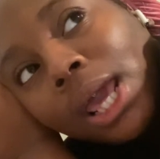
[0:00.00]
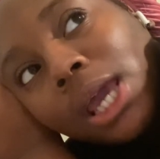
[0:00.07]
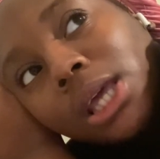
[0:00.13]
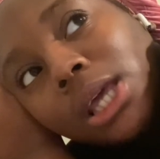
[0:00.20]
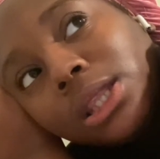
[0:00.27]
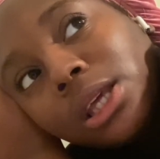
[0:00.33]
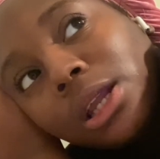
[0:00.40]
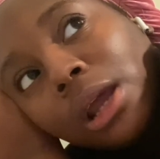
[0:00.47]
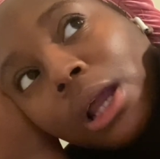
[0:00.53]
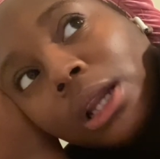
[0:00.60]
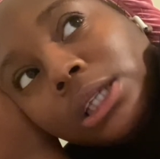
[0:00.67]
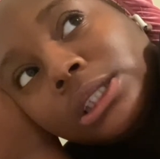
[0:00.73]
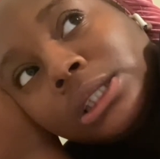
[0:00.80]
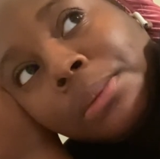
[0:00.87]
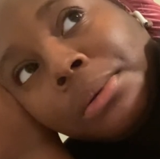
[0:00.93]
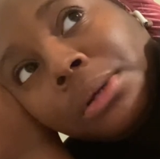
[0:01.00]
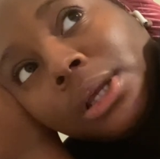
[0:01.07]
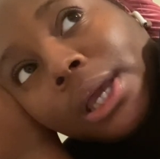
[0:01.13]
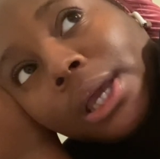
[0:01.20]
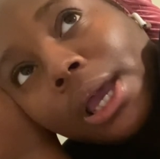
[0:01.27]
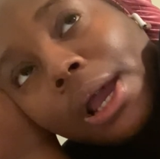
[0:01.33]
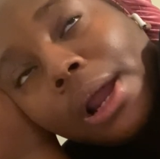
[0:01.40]
And then I need to
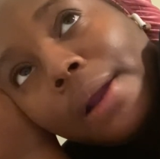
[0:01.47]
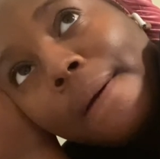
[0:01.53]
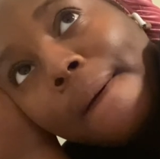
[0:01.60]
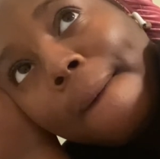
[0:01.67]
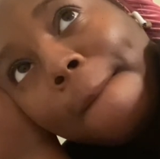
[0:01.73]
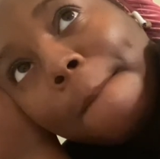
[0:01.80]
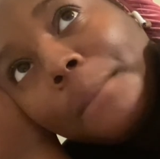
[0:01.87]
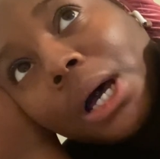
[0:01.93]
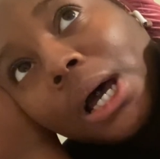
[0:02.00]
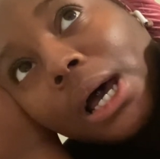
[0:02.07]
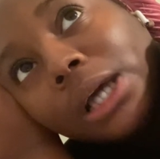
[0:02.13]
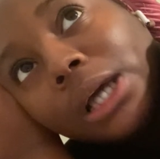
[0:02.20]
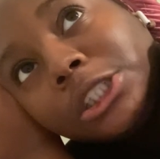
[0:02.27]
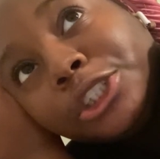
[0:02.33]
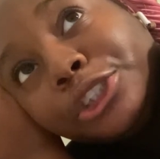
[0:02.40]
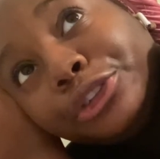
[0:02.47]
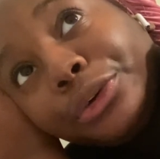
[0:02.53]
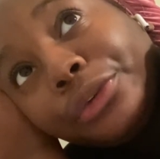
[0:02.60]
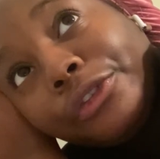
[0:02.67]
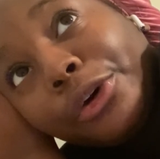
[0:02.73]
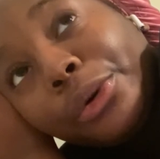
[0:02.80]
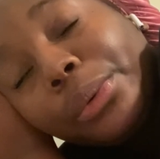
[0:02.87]
plan my gender
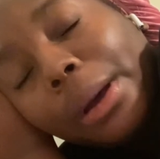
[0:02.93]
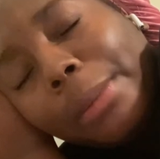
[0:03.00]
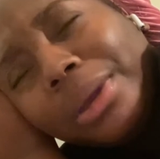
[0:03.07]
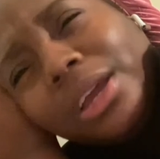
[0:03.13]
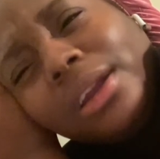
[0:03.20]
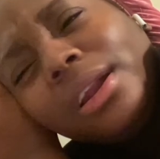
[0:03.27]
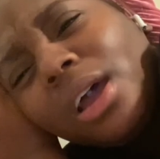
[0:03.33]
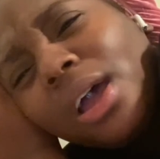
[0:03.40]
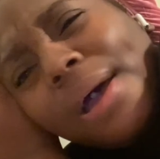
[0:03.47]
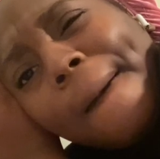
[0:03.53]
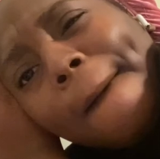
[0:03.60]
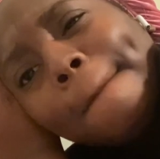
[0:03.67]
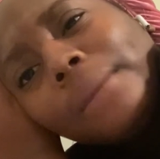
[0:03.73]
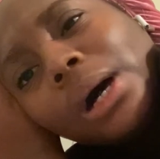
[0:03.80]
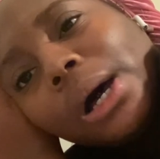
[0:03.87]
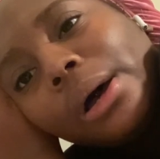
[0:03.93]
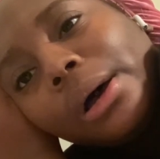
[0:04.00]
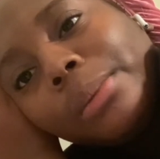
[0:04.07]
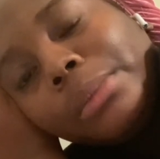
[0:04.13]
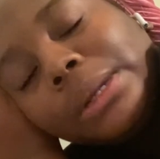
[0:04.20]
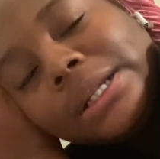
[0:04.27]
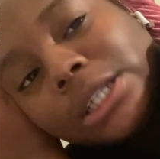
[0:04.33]
reveal, I mean, my
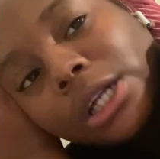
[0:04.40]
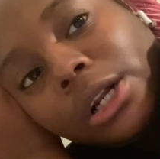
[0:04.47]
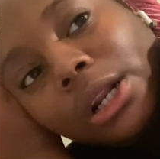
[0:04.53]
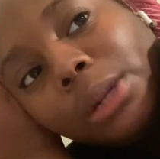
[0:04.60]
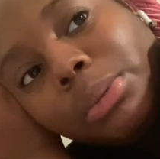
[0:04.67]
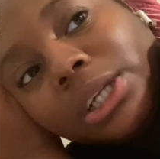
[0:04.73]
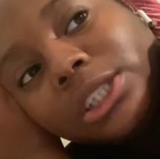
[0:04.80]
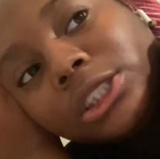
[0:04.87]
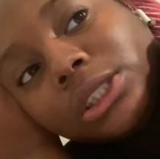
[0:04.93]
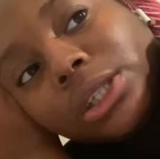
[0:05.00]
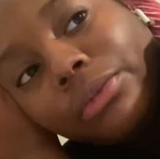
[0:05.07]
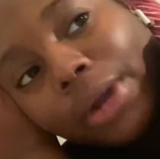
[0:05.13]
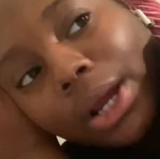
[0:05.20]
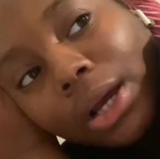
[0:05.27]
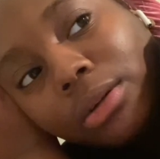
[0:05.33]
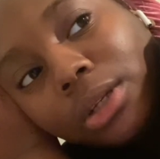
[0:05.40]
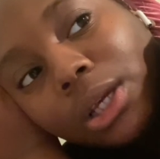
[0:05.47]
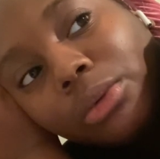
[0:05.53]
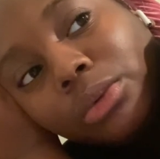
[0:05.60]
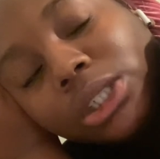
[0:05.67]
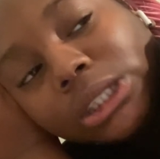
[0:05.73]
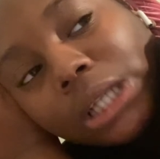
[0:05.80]
maternity pictures around it,
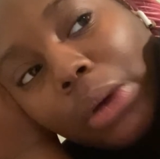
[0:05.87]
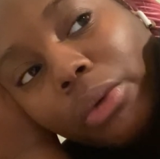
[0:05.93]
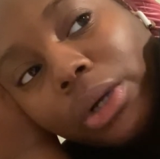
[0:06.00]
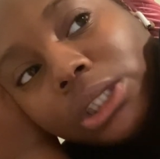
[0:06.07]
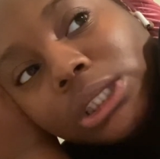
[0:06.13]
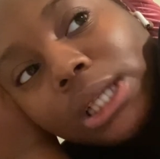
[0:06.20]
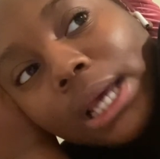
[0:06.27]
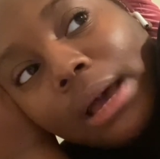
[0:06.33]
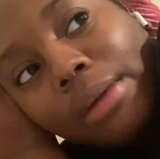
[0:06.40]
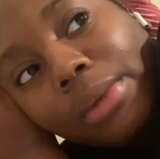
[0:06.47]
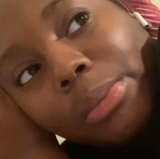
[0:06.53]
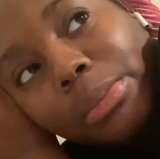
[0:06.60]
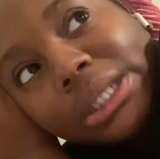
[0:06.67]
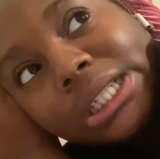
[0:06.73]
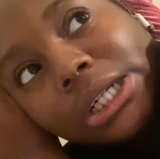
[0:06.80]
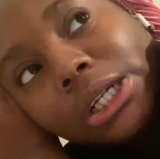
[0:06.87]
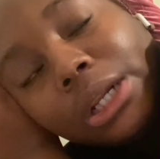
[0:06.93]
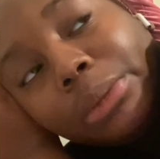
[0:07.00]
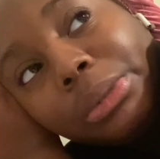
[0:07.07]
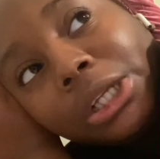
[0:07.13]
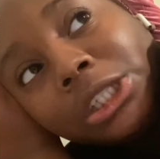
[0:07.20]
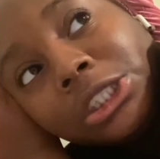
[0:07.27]
which I wanted to have my maternity
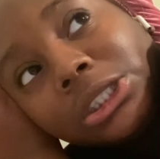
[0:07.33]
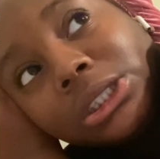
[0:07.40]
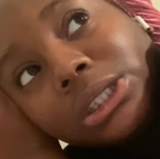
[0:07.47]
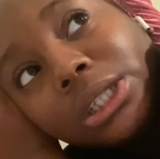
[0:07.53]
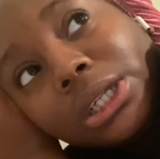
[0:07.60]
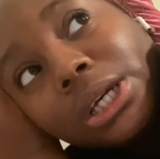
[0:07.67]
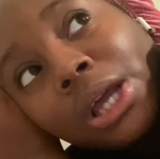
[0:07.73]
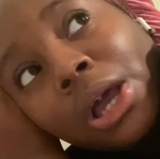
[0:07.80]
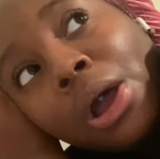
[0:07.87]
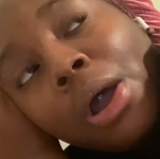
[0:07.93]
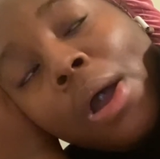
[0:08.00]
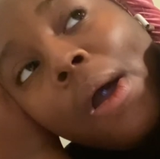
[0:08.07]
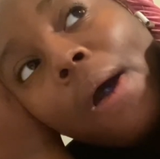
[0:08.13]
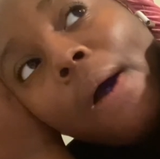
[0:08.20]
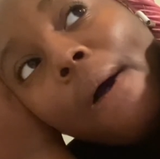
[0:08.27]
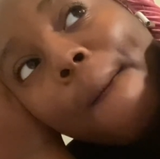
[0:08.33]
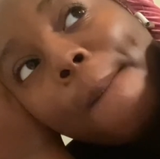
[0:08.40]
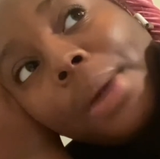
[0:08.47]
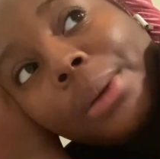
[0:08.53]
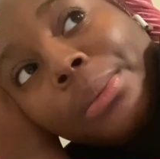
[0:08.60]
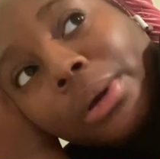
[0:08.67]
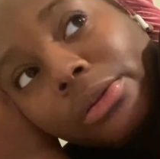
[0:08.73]
pictures took on
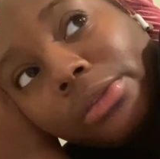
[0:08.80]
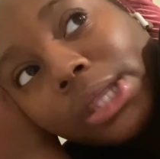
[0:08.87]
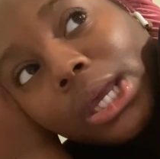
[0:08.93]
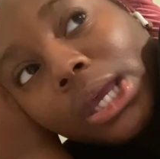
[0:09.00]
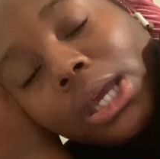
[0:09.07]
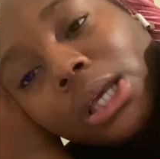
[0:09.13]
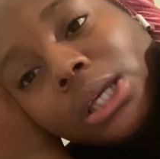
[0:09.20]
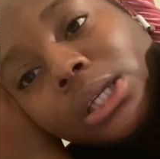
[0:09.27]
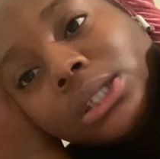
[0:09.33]
my birthday.